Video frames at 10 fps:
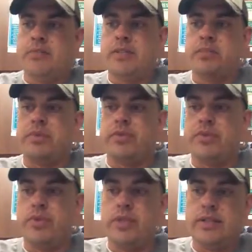some of the
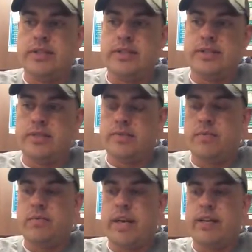students
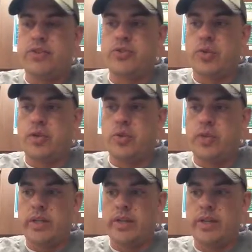had a struggle
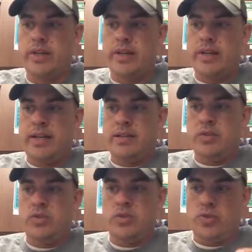with
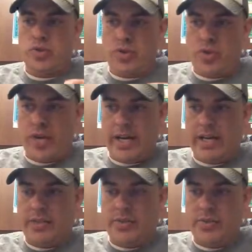
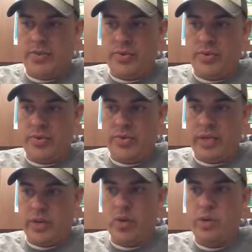trying to
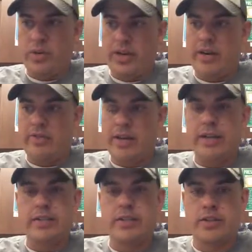incorporate
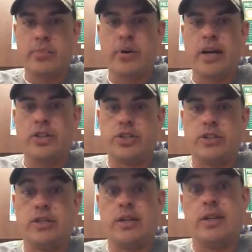everything into their
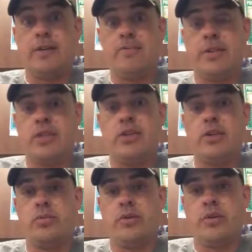project in
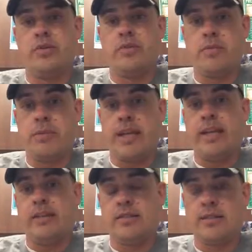terms of
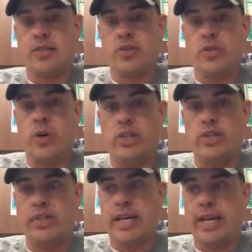picking an essential
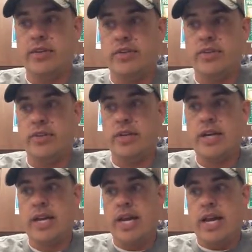question to answer
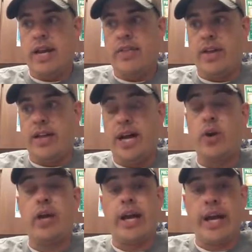and then
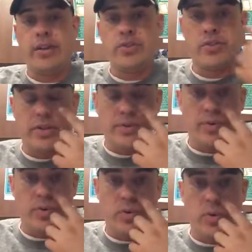how to answer it
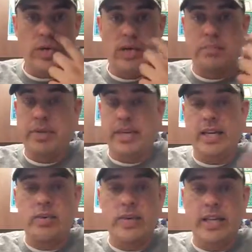through
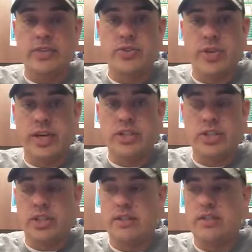picking a reading
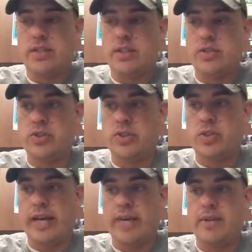strategy and skill to
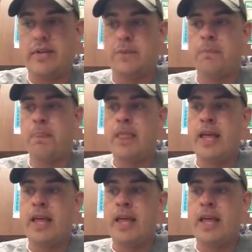do that. Now,